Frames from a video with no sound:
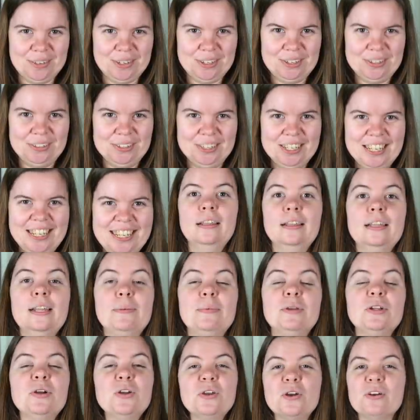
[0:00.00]
crew.
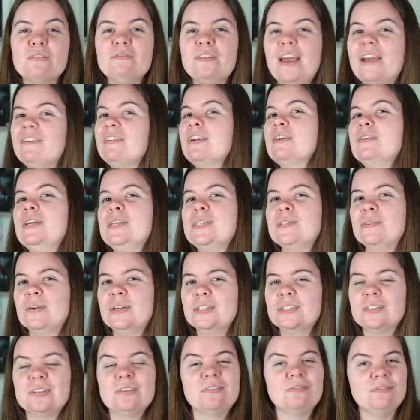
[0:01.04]
Let me know your favorite
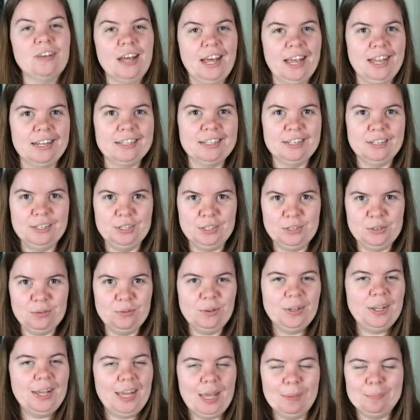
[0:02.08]
resource to find
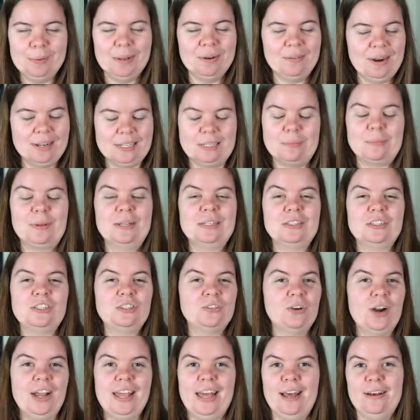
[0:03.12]
new camping recipes to
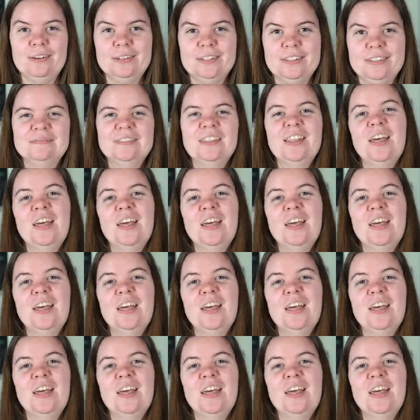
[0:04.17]
try out.